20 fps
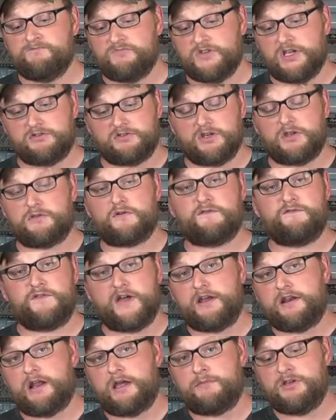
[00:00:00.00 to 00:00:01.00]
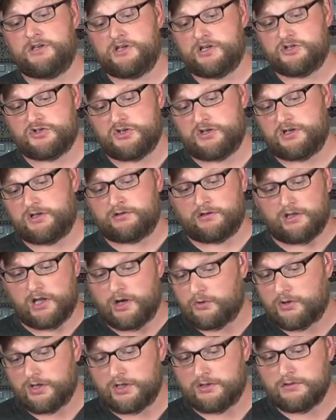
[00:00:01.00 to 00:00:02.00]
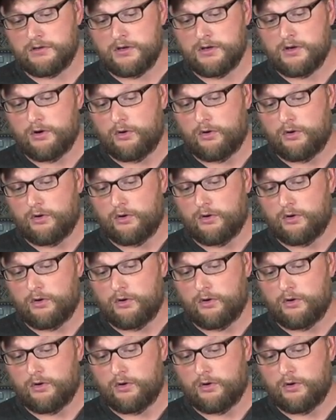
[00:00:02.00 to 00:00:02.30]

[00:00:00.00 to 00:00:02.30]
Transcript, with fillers: is either fed ammunition and loaded,